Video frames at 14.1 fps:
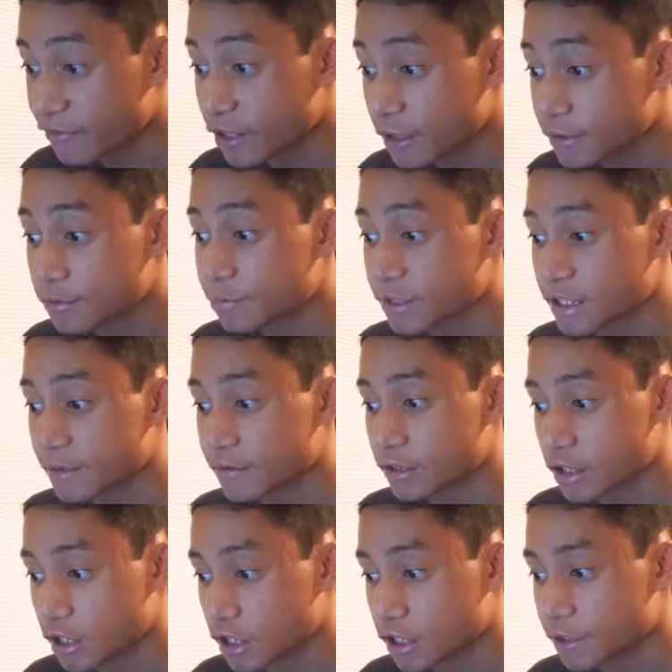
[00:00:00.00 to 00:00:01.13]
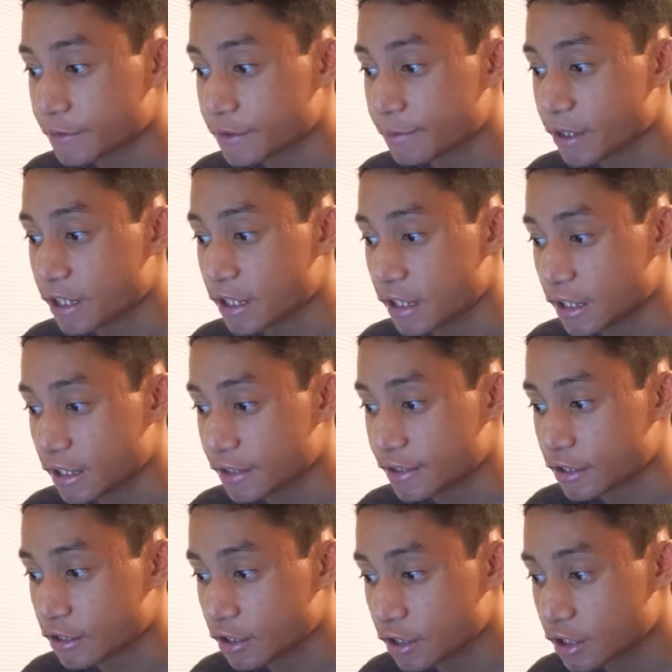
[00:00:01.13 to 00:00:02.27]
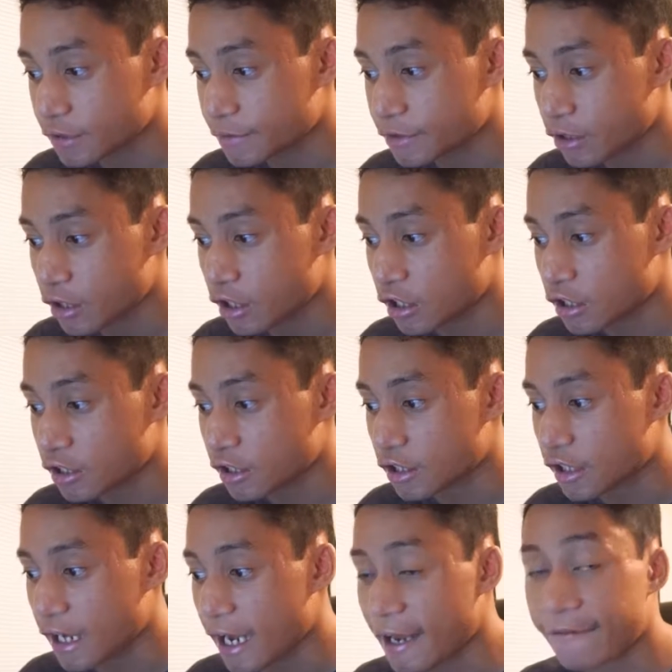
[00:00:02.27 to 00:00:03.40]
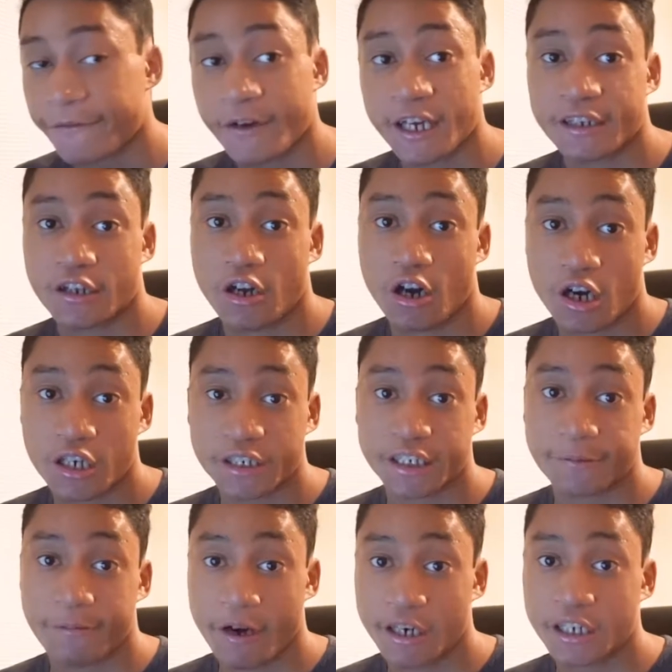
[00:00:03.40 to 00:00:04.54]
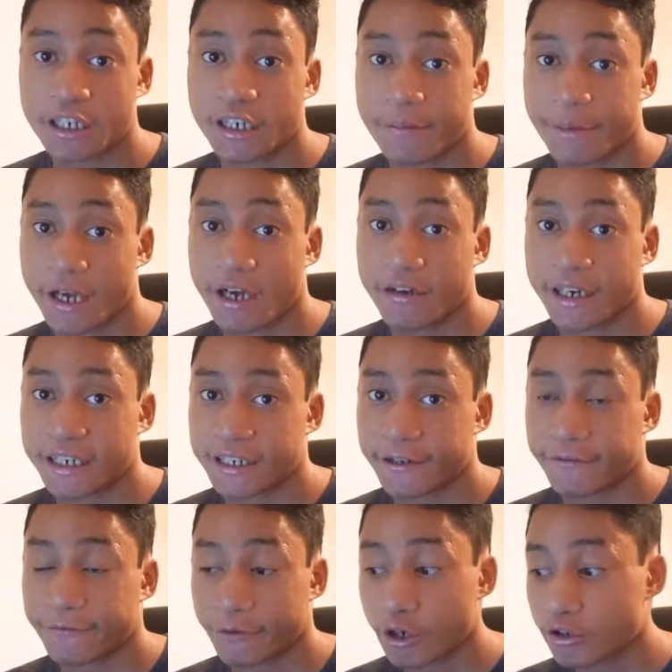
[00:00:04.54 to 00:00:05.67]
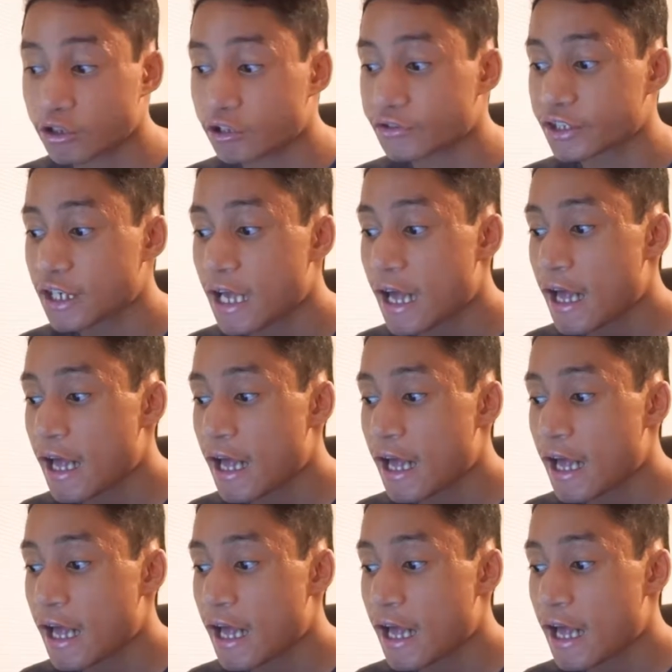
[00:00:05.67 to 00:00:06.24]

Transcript: love to bring up the curves because the curves are, I find, the hardest part about editing photos